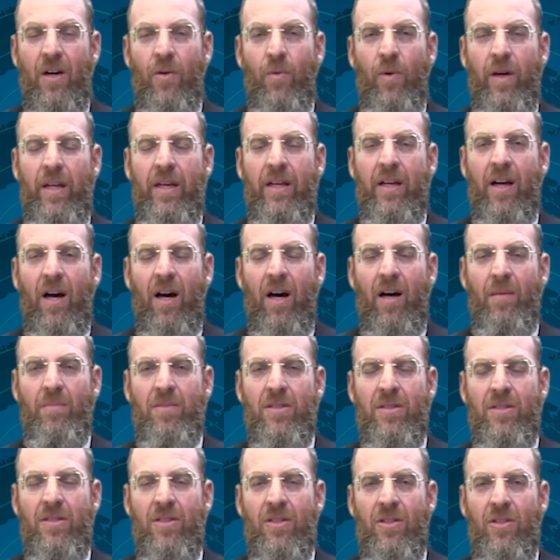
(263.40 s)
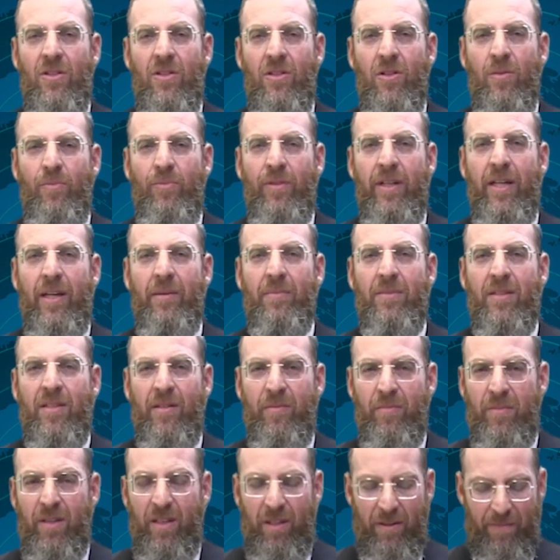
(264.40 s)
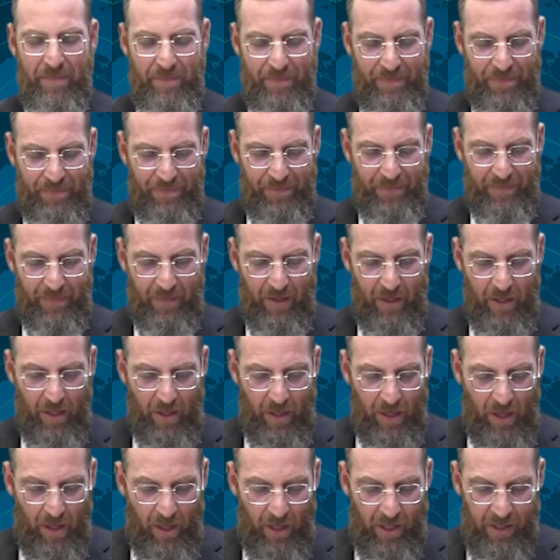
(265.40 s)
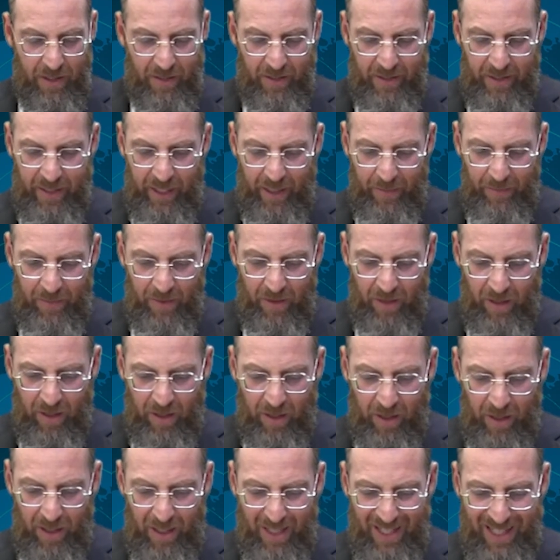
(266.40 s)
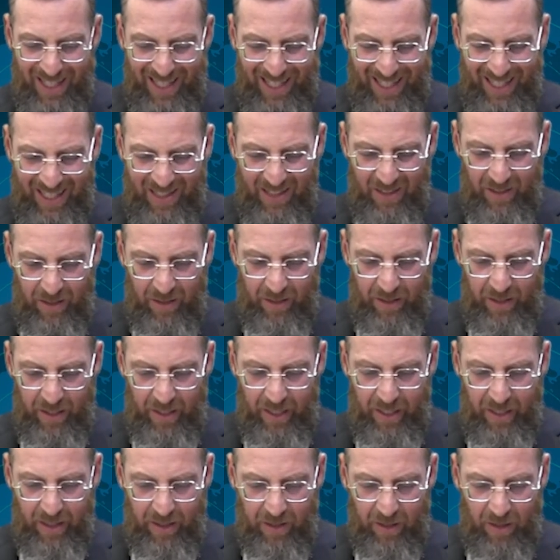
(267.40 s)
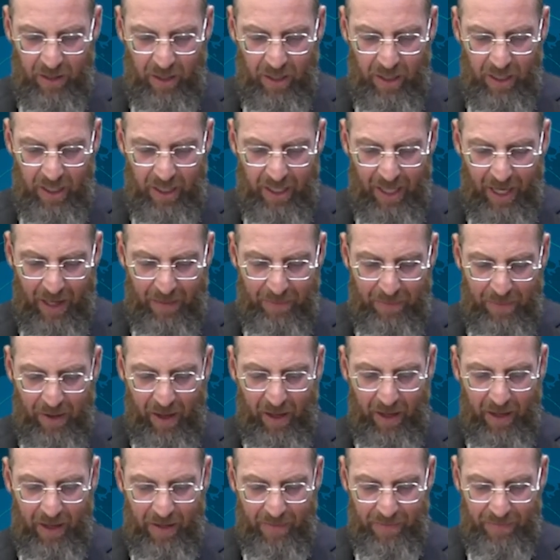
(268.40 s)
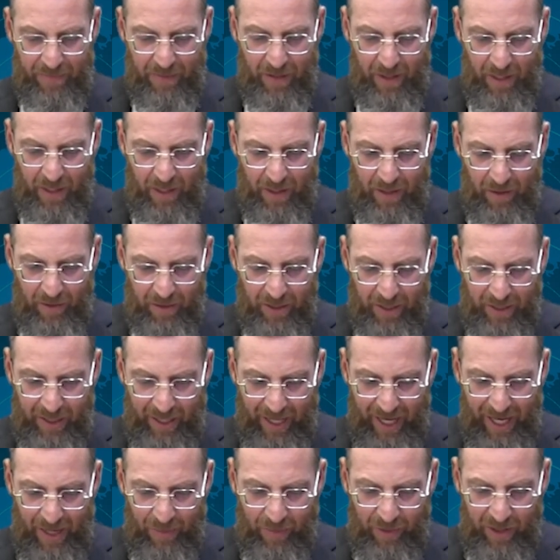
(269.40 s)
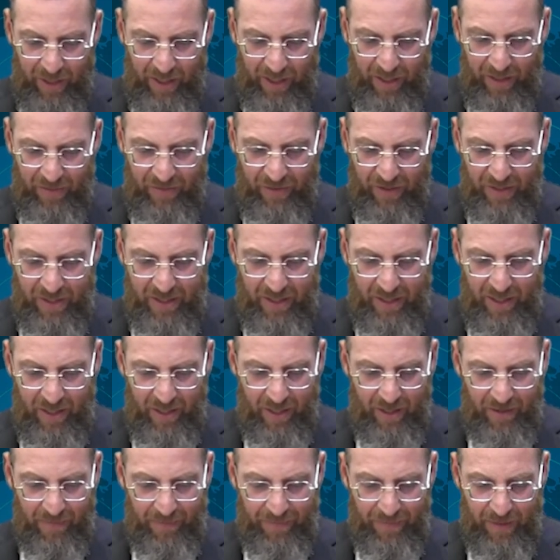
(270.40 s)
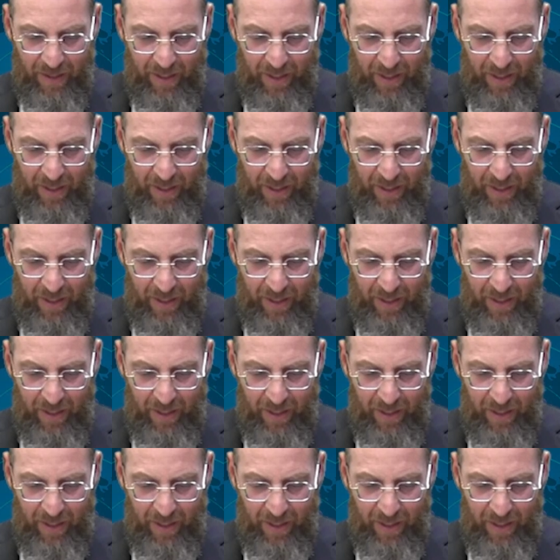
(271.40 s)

When he comes to you, bring him to me. Zimno chado ikloy legabe. There was a time when he visited